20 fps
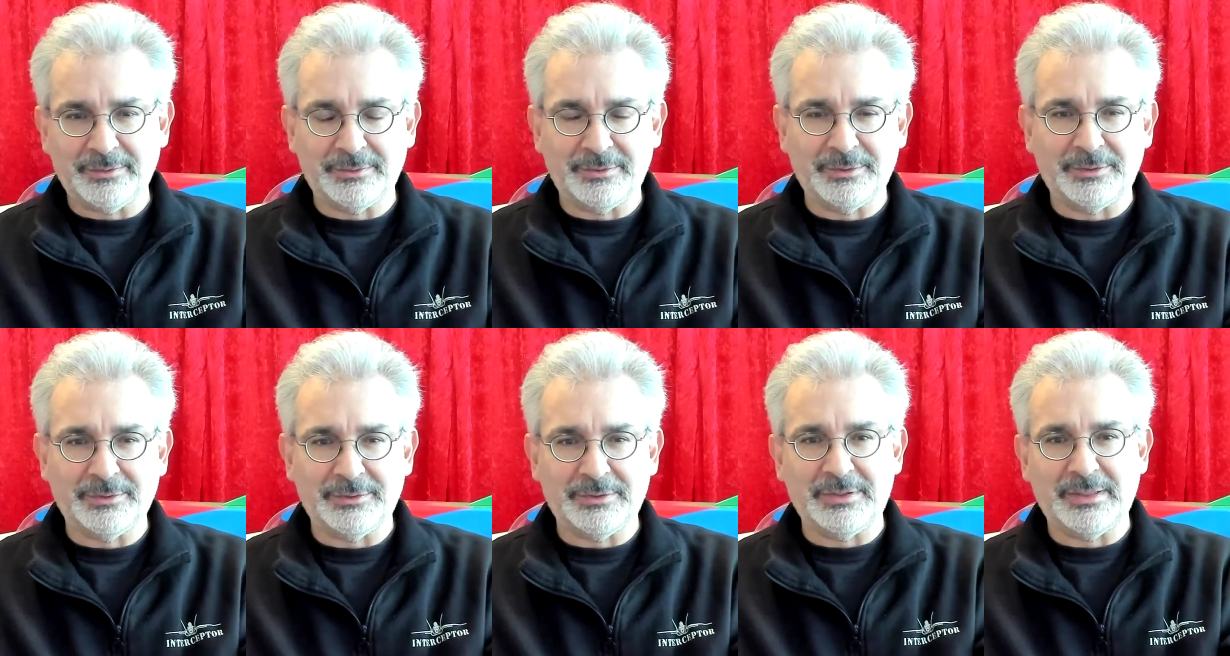or the
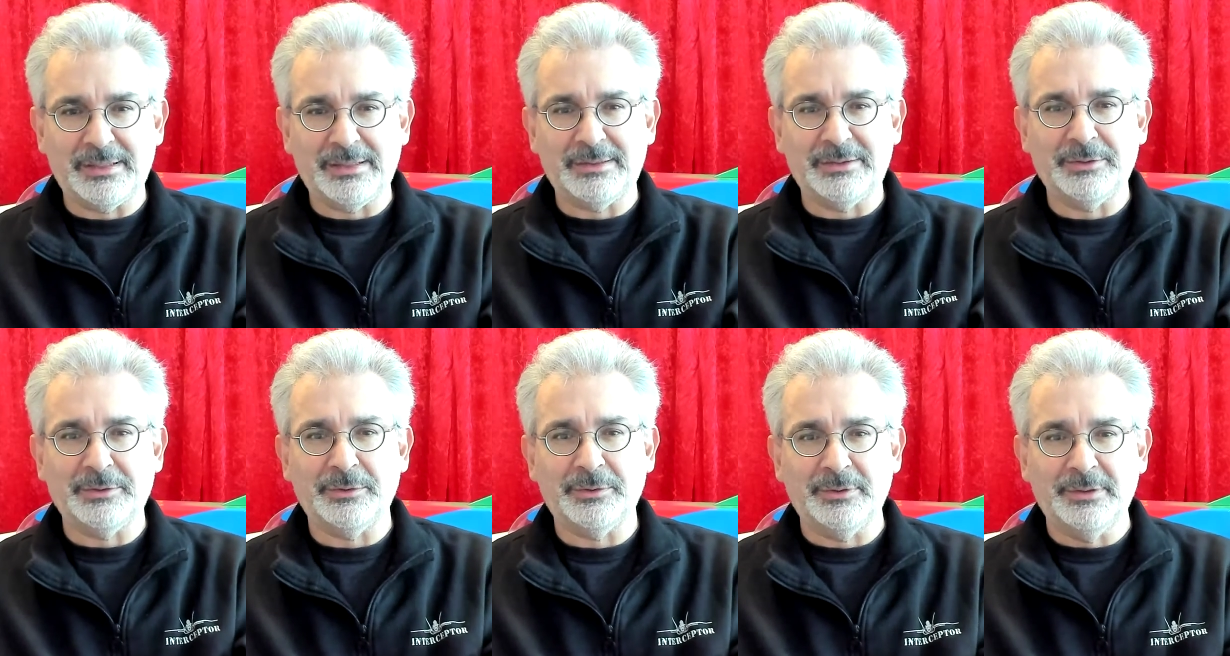
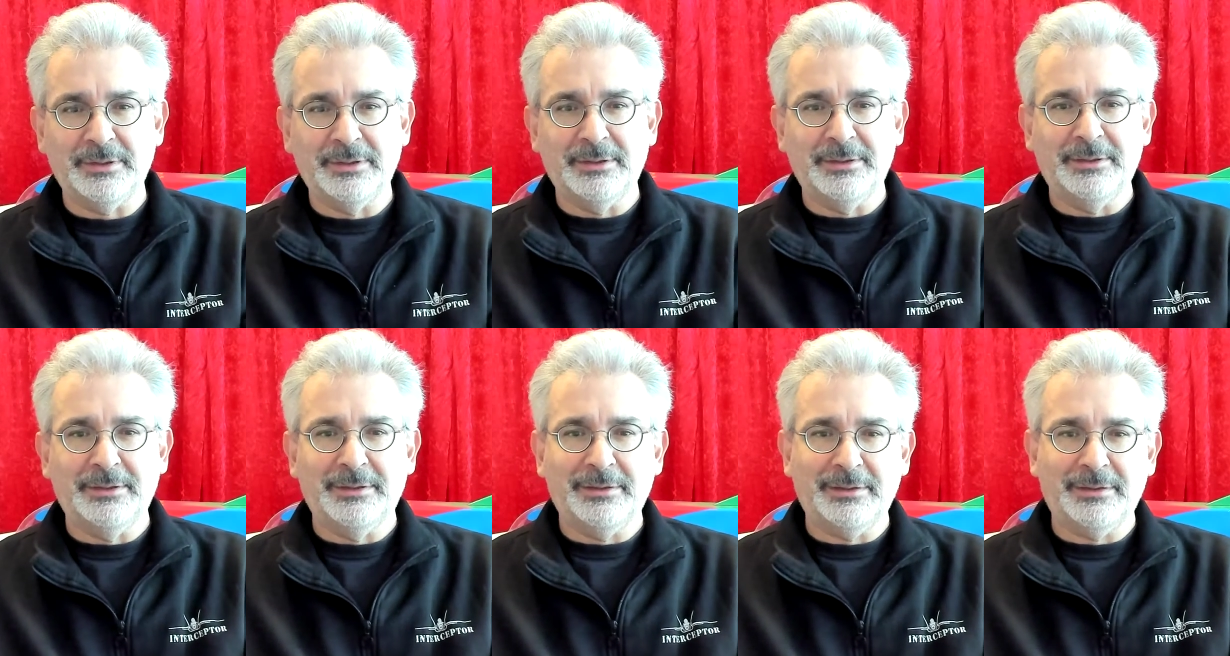Concendo,
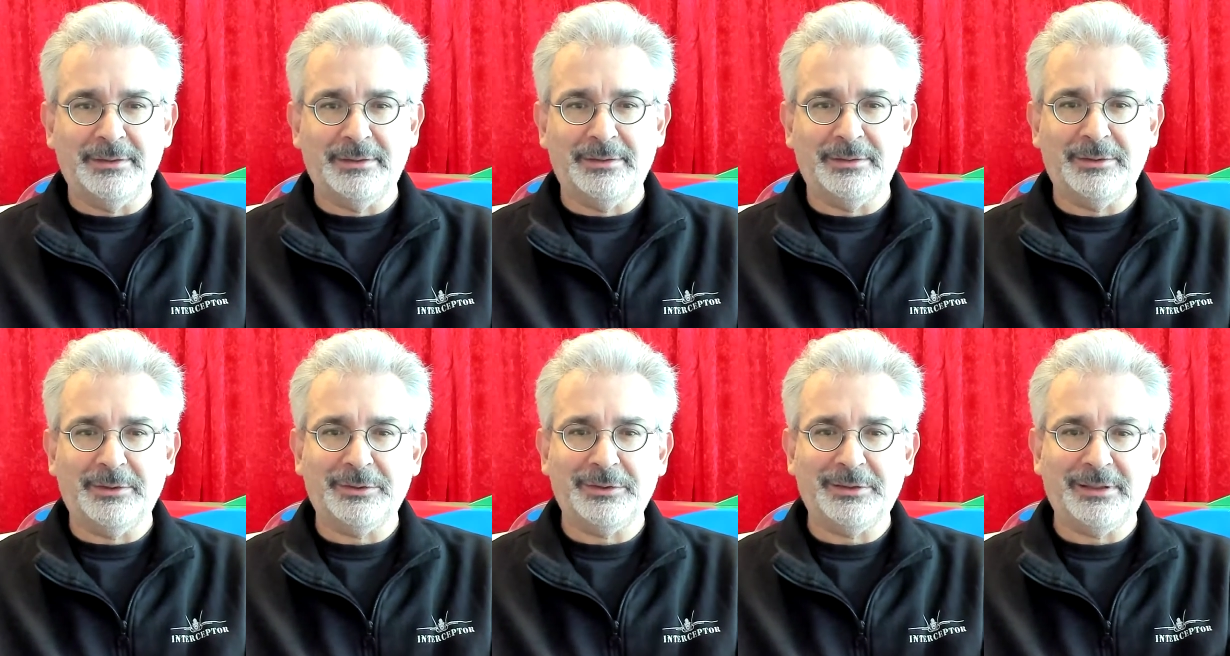
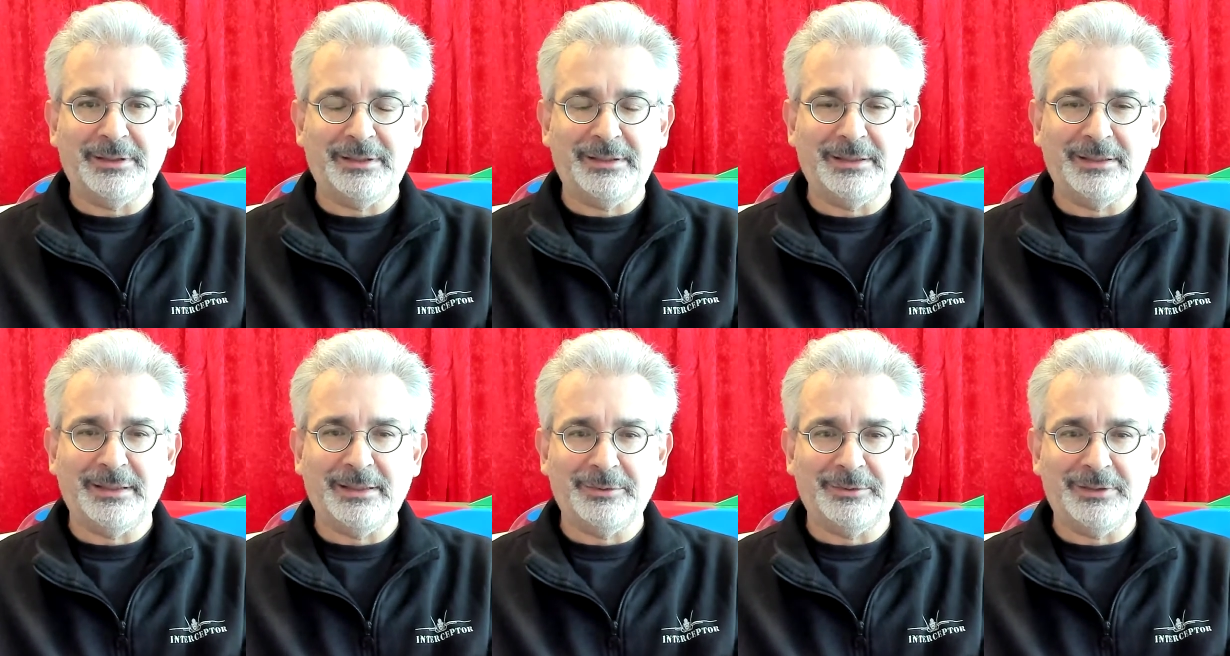not
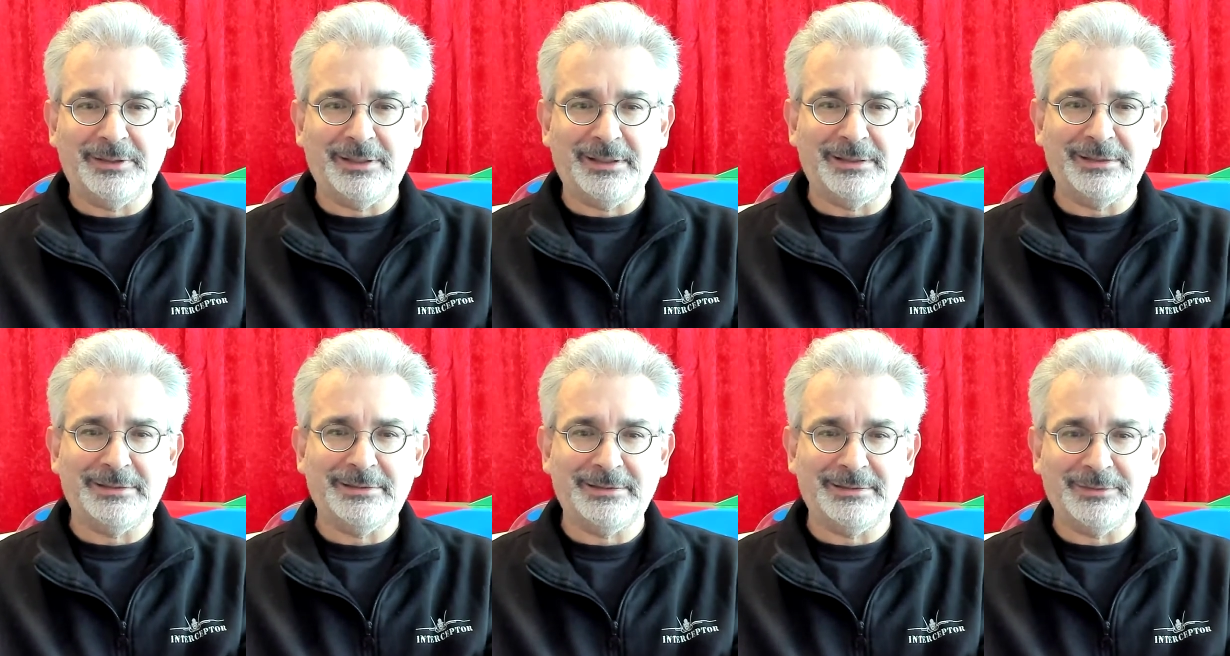taking out the
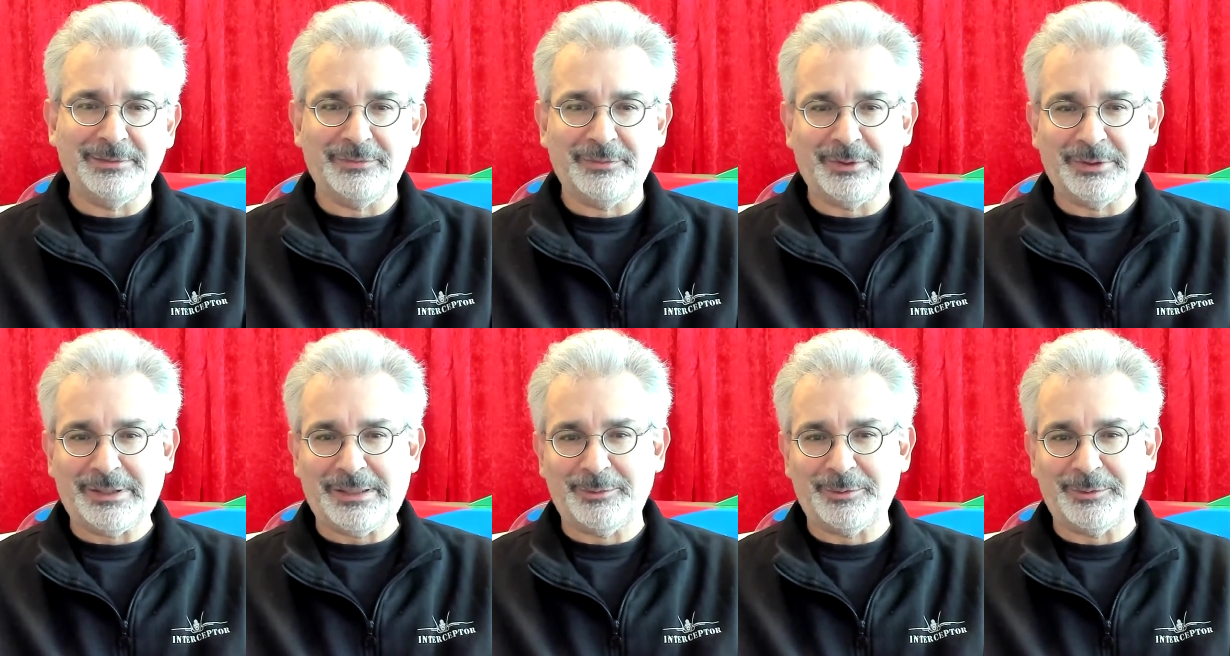nicest of
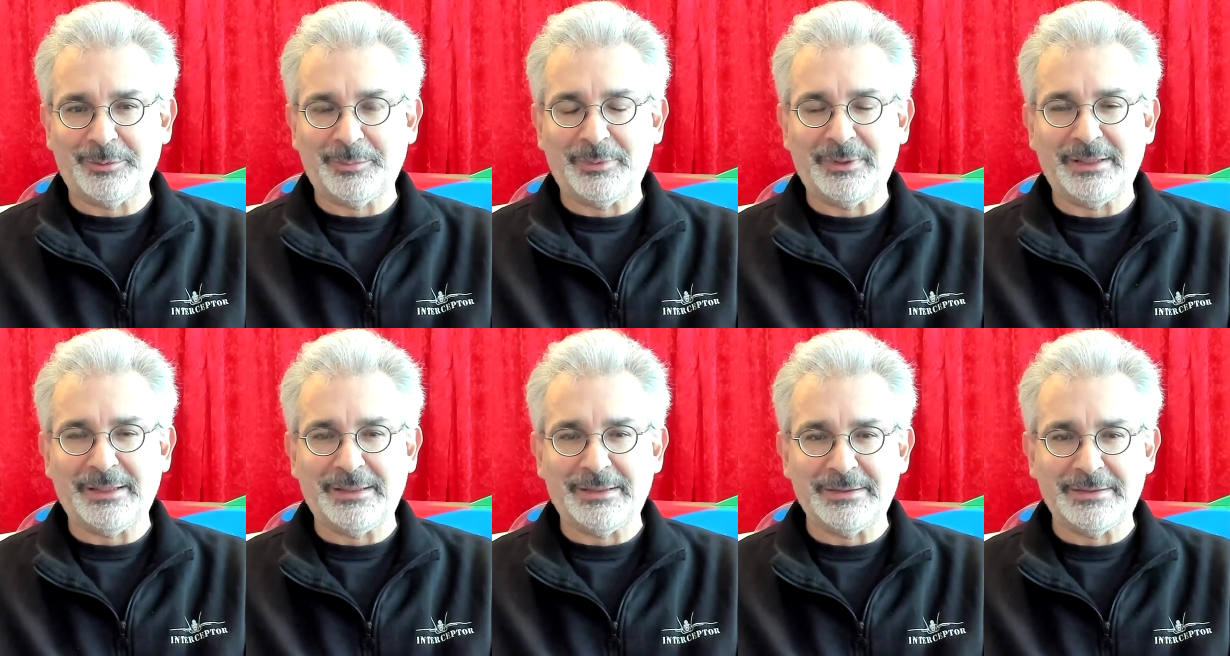our
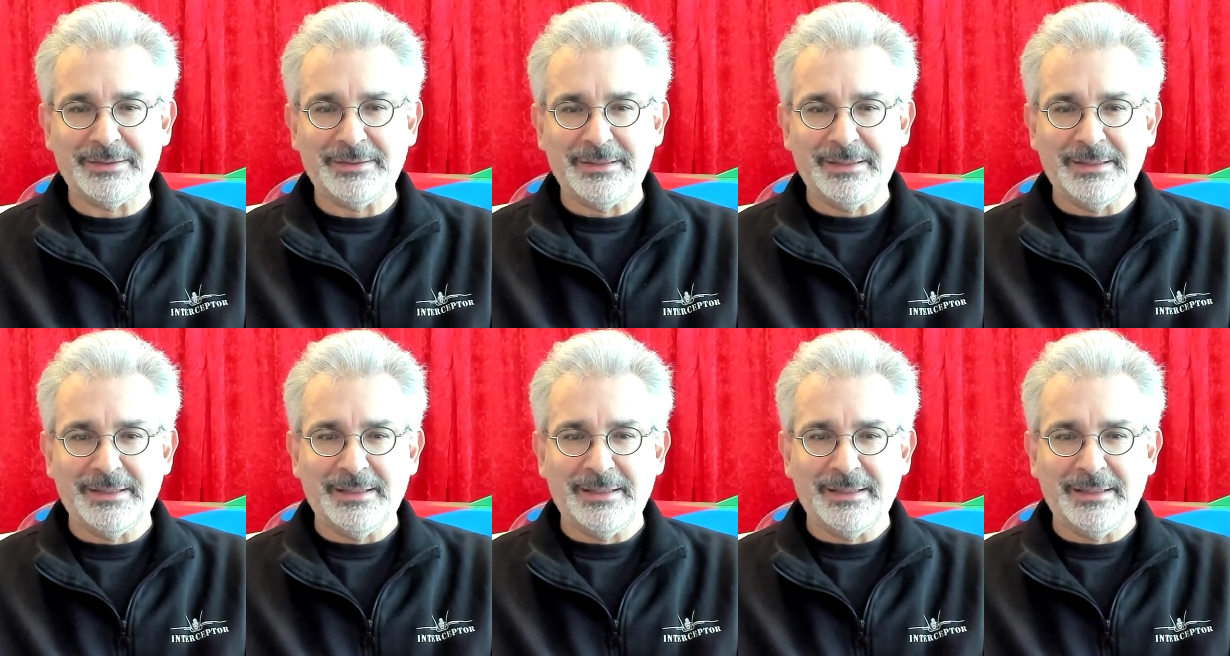planes.